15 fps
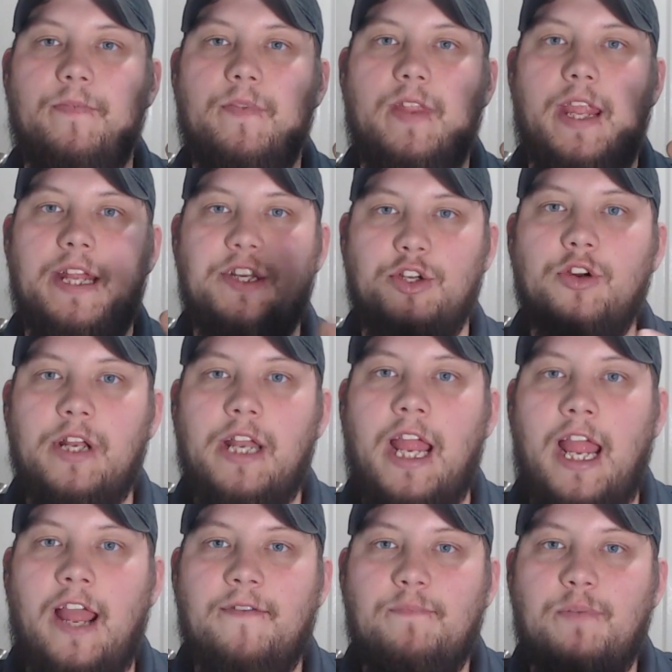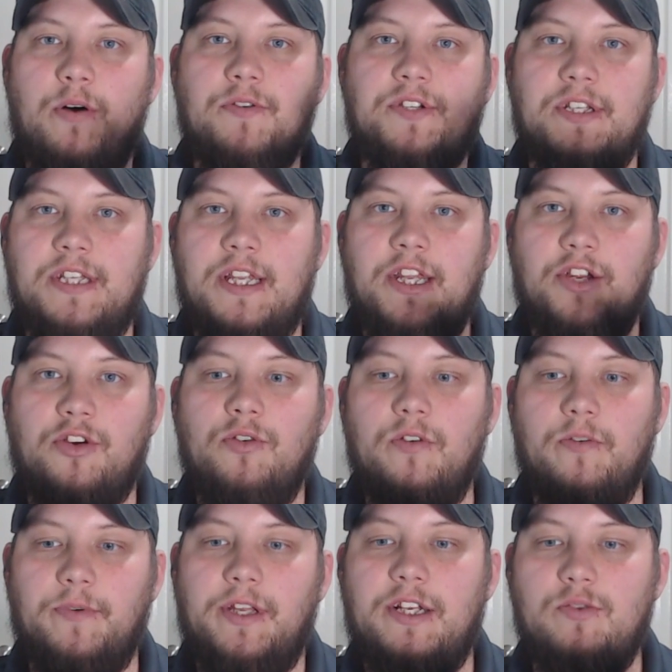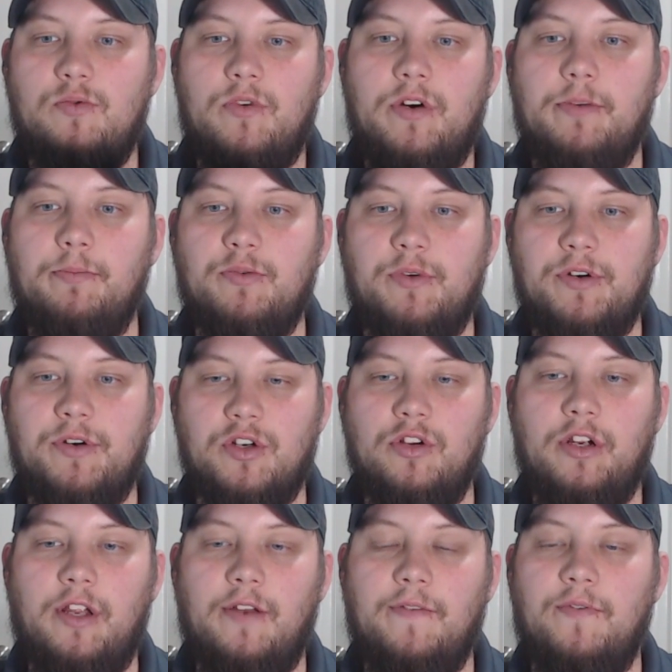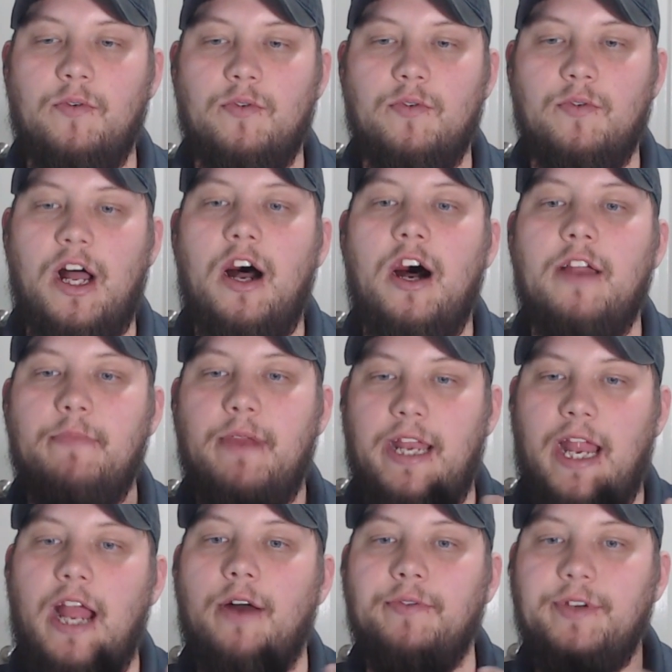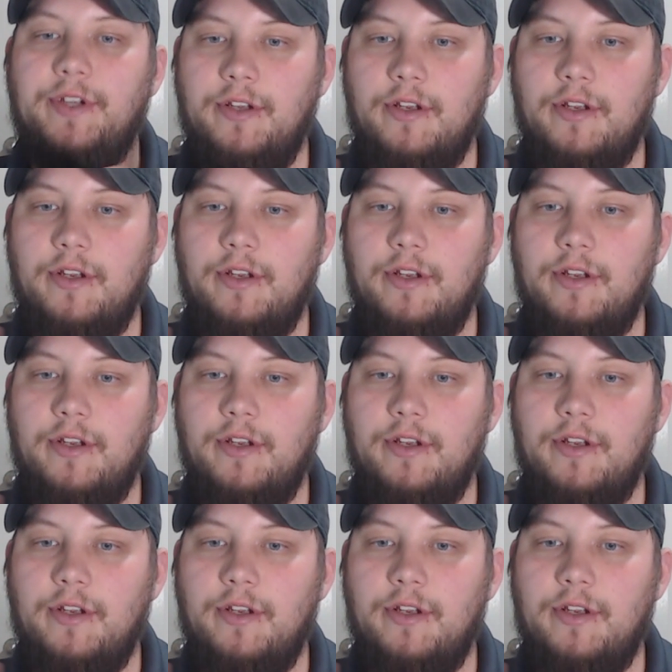You're going to have pulses in the coolant with each one, but what you're looking for is the odd man out.